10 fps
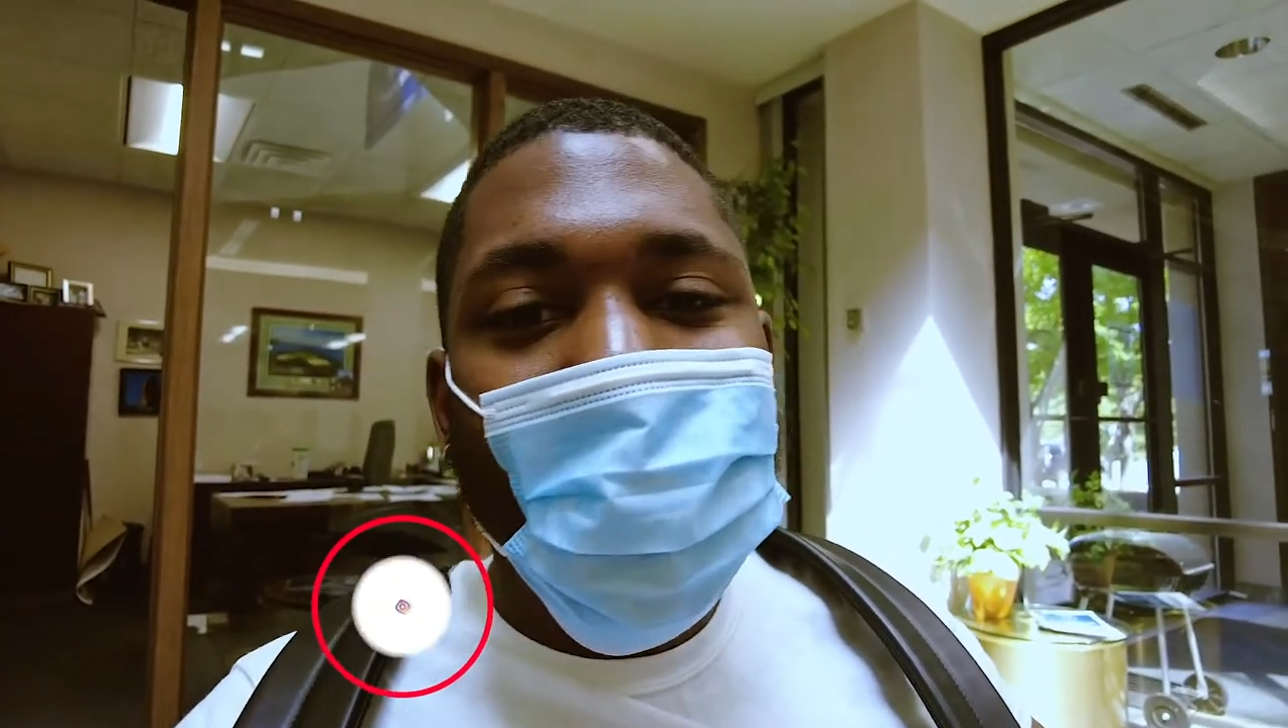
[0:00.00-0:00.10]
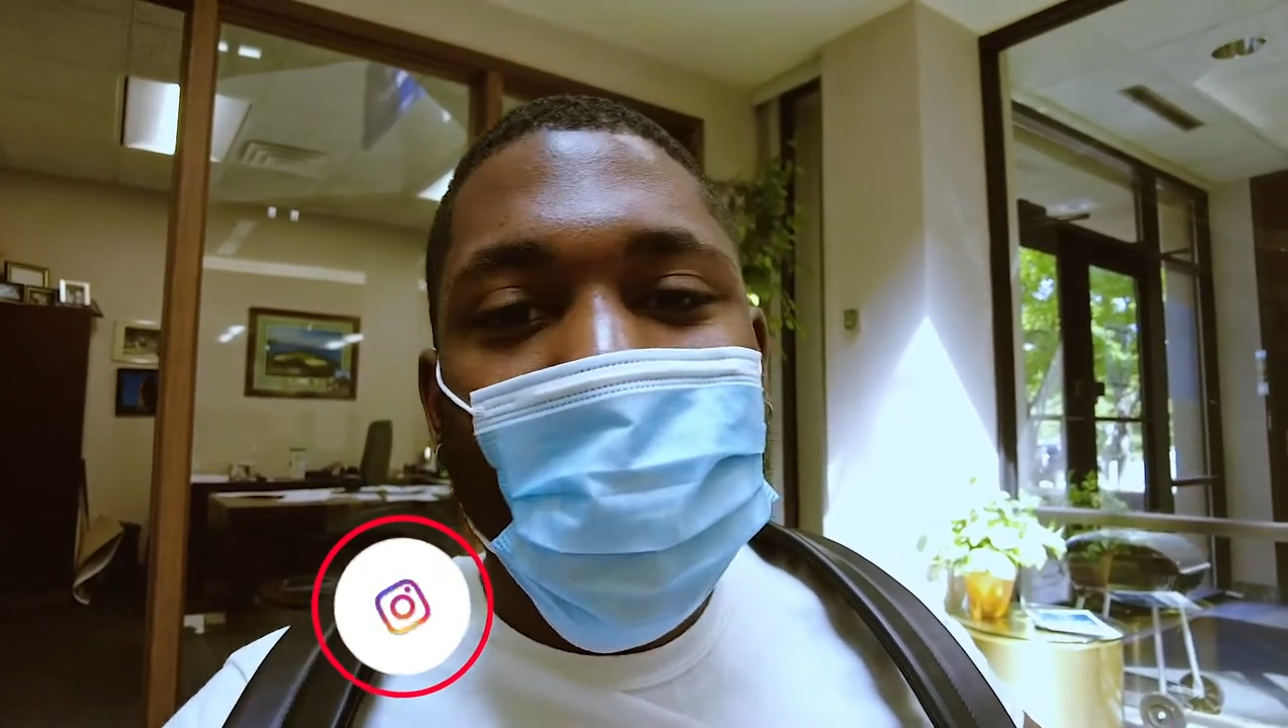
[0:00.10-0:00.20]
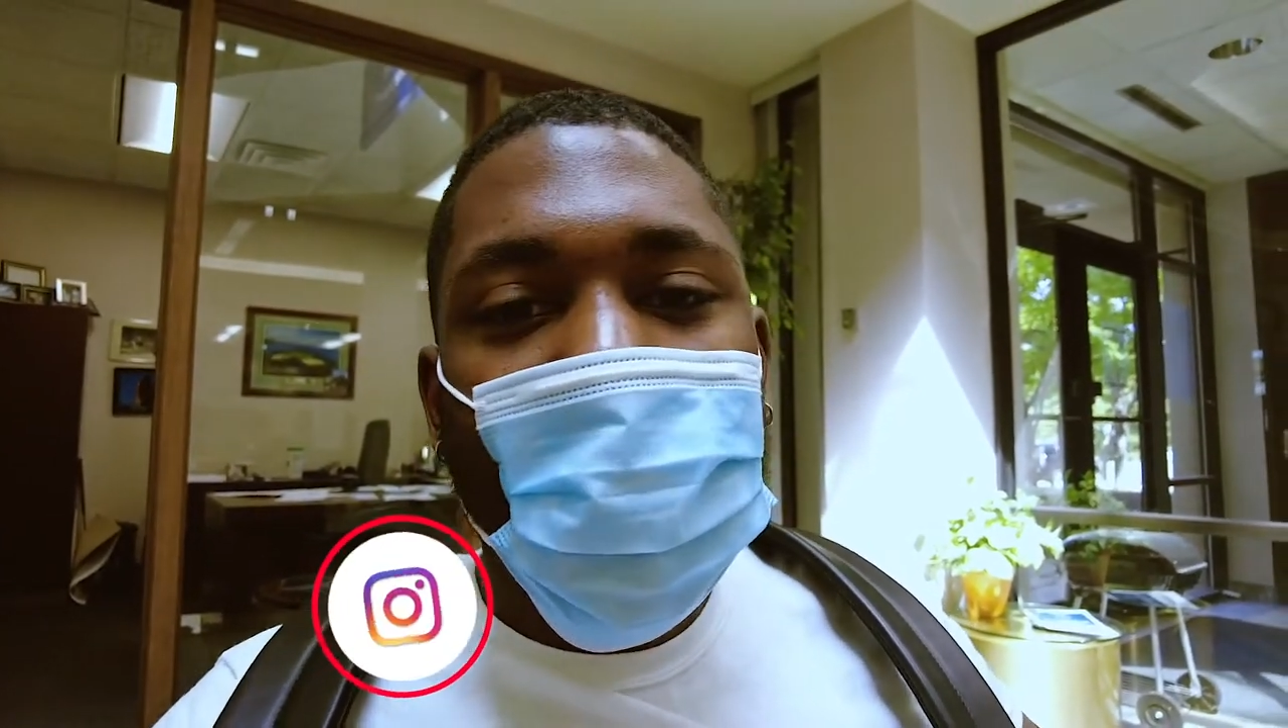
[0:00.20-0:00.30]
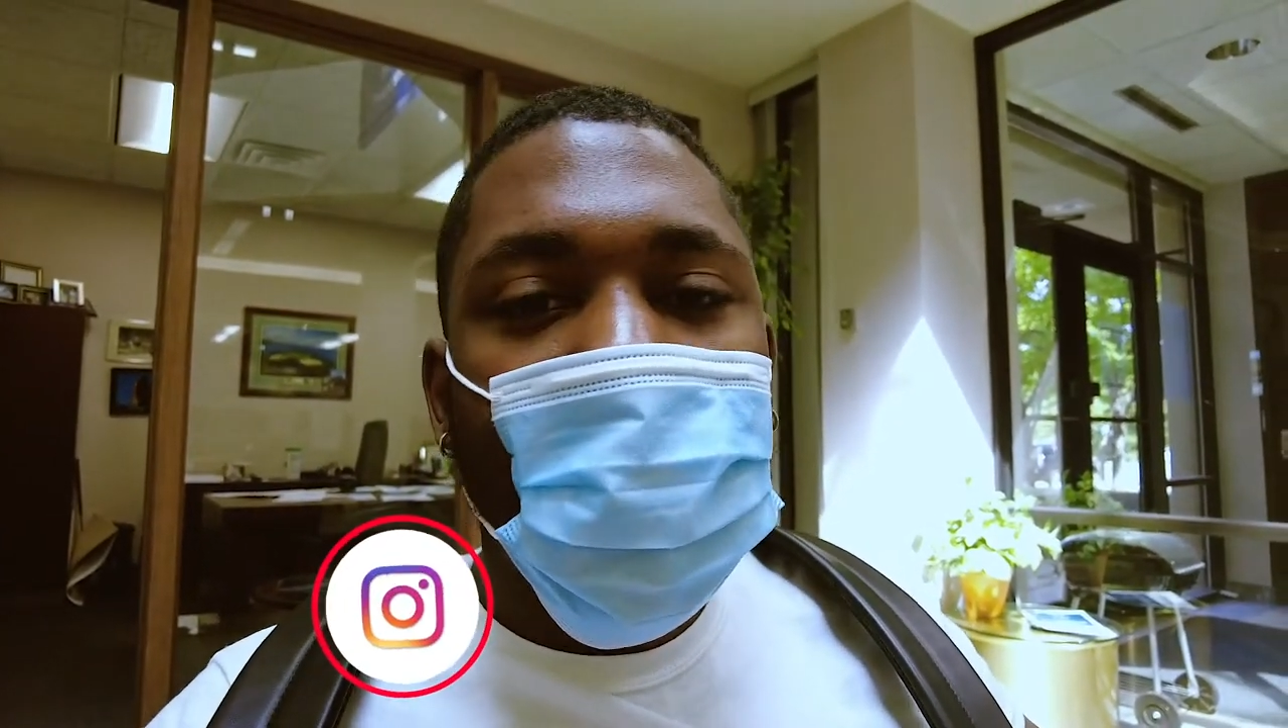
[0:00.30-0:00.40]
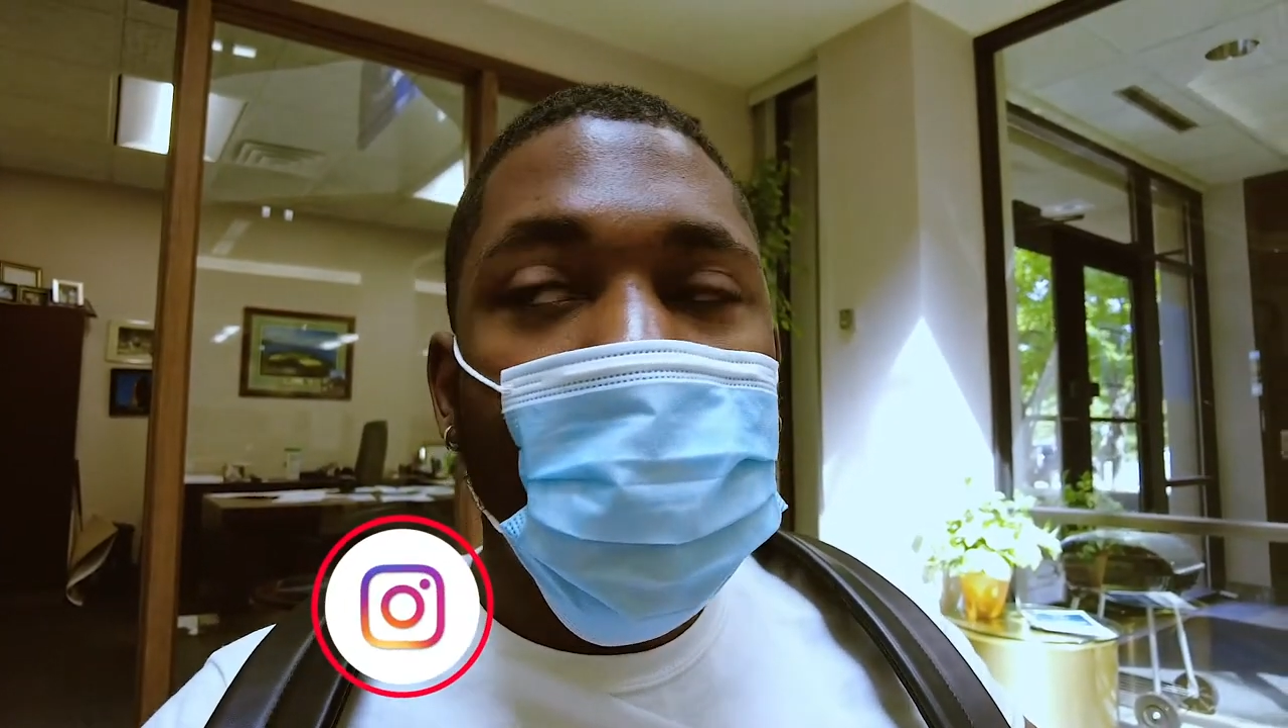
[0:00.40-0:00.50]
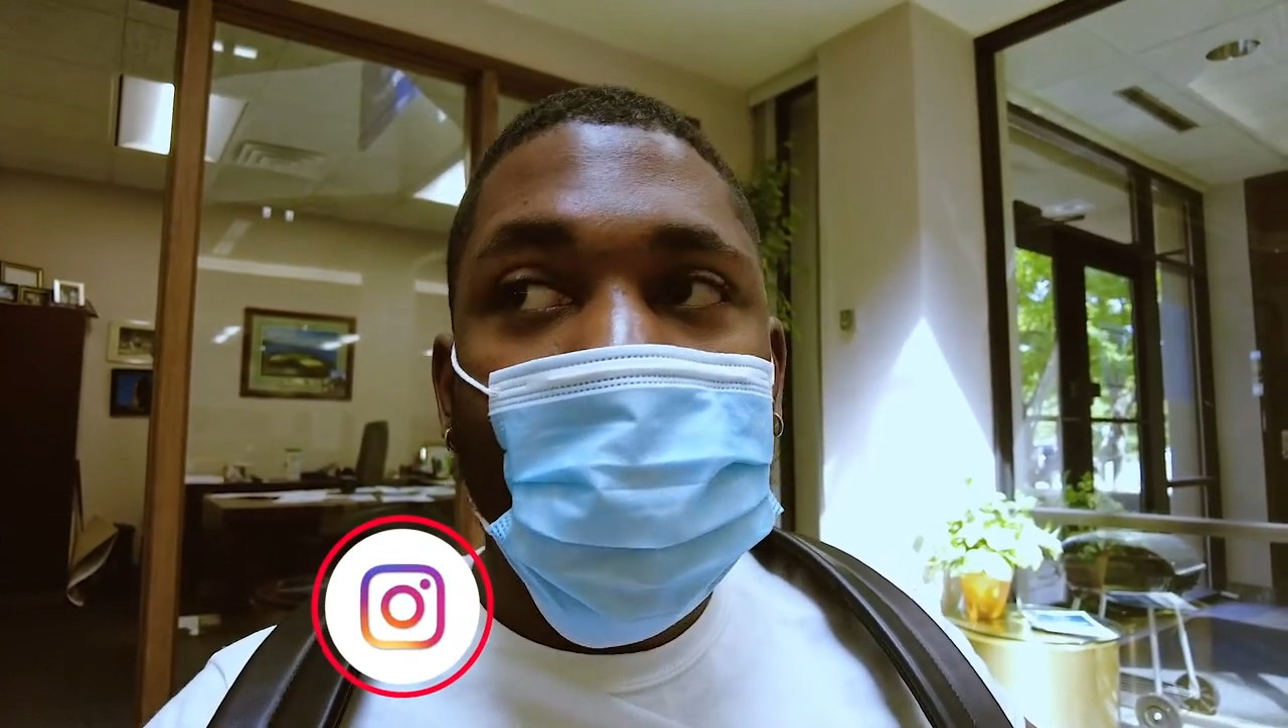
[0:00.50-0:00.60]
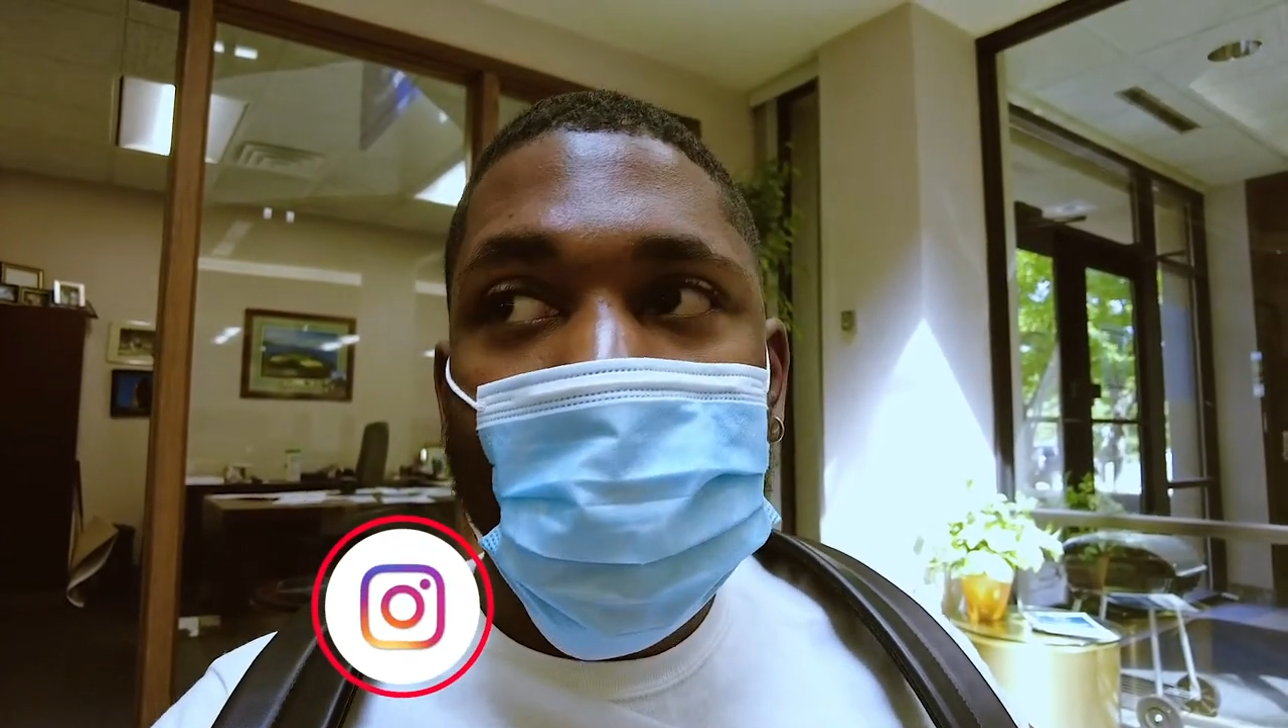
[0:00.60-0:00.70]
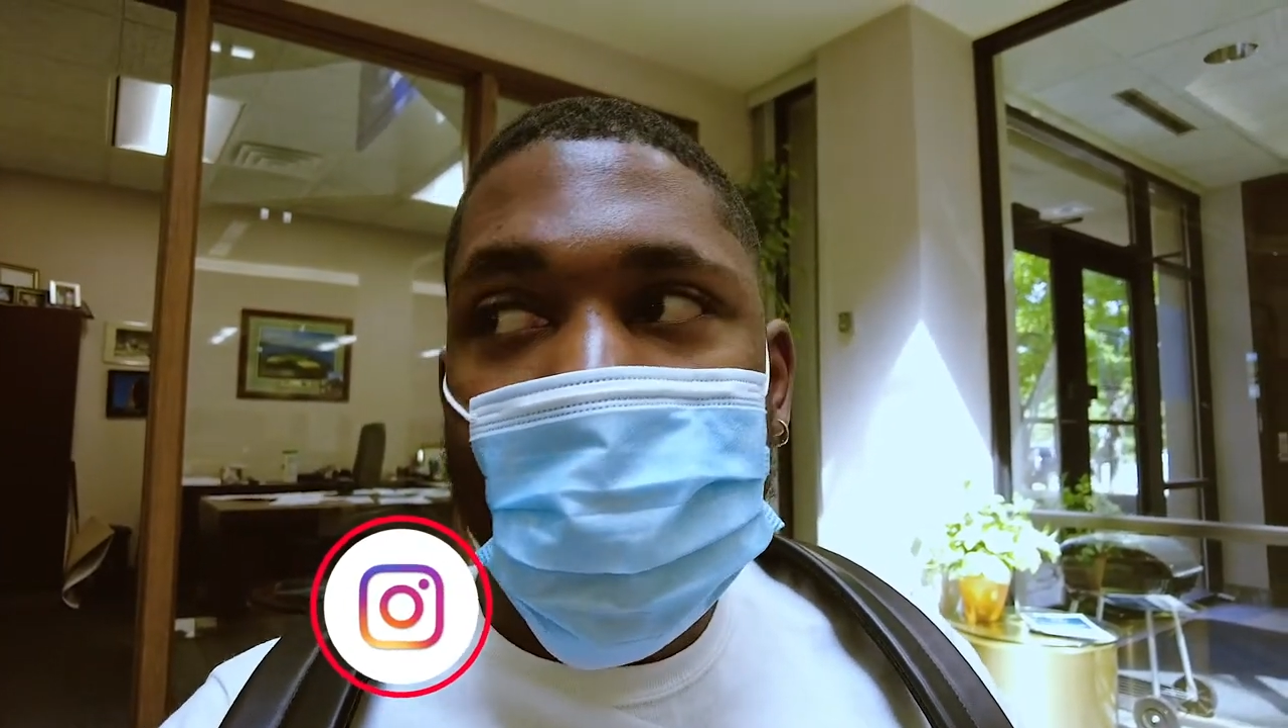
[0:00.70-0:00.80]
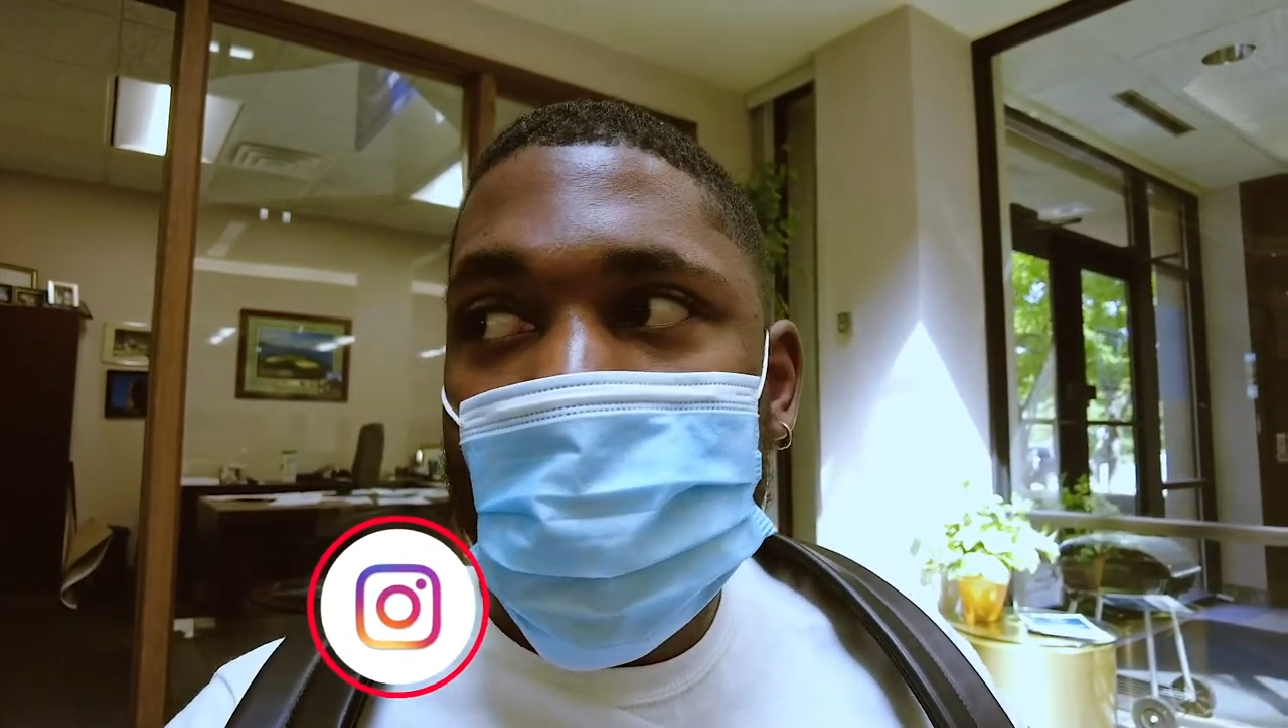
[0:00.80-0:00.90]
I didn't know this